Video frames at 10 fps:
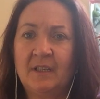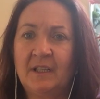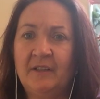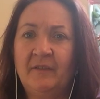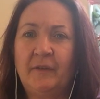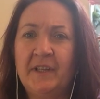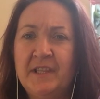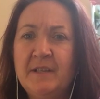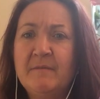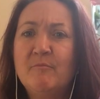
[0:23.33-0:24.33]
kind of
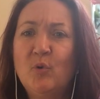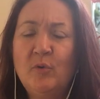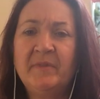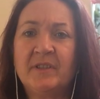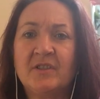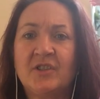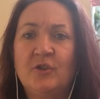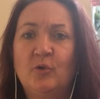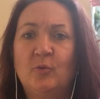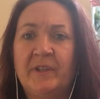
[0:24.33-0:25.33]
in the moments,
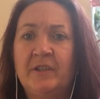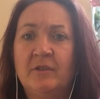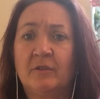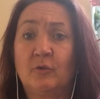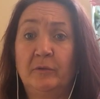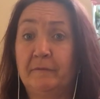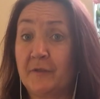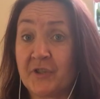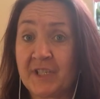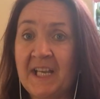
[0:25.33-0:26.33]
when you're going for
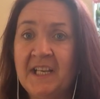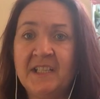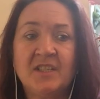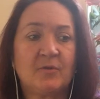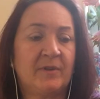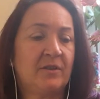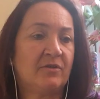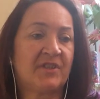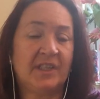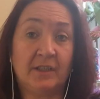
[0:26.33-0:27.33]
scans, when you're
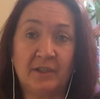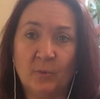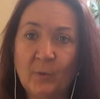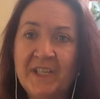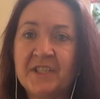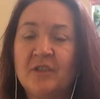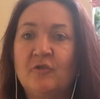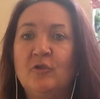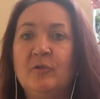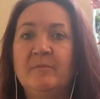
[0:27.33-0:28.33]
sitting in the
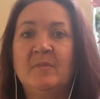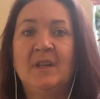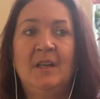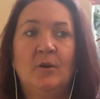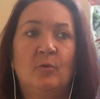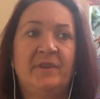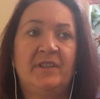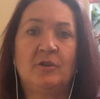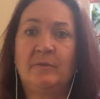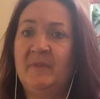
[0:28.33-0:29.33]
waiting room, when
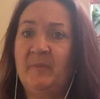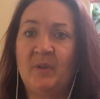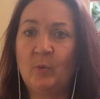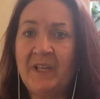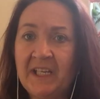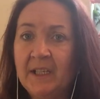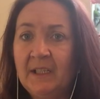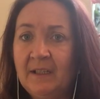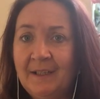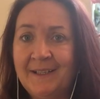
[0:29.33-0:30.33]
you're maybe
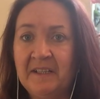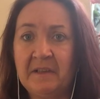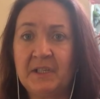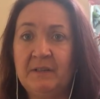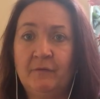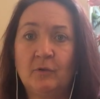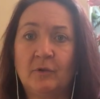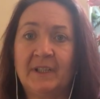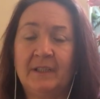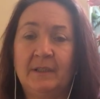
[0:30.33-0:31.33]
waking at 3,
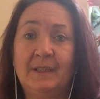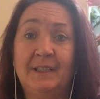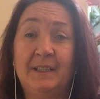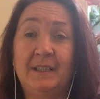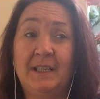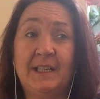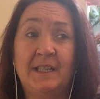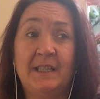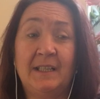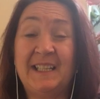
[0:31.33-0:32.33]
4
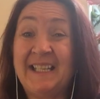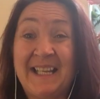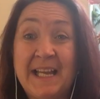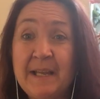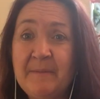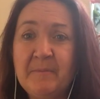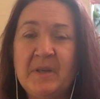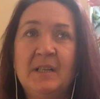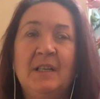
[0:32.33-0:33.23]
a.m,